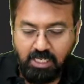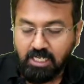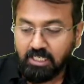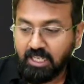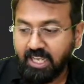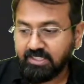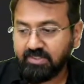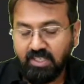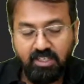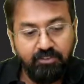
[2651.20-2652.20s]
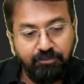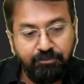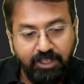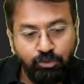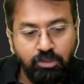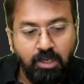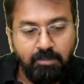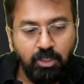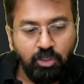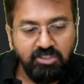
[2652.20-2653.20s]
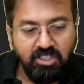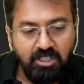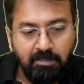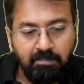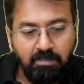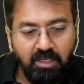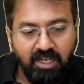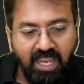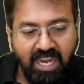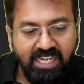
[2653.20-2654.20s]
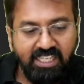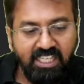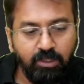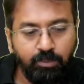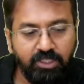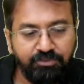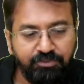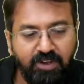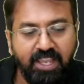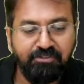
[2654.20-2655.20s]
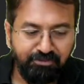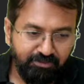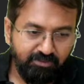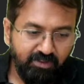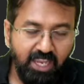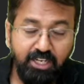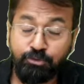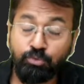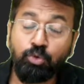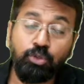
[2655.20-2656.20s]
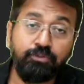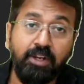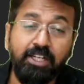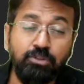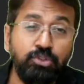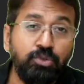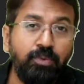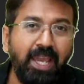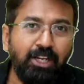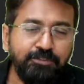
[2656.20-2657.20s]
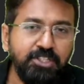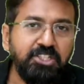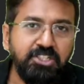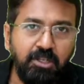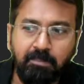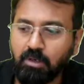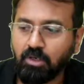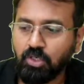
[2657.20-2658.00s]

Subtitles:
Now guys, when you come across a number ending with 5 and if you want to find out square of such number,